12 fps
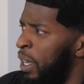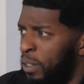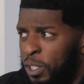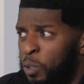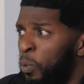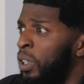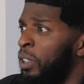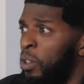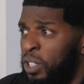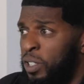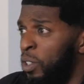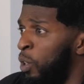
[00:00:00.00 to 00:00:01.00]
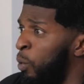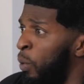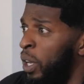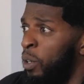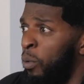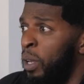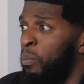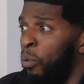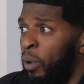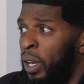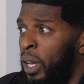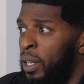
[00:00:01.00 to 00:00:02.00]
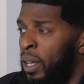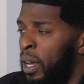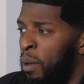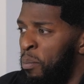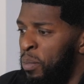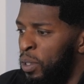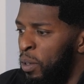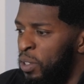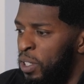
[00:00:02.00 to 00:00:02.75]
She's really known. She has a great brand.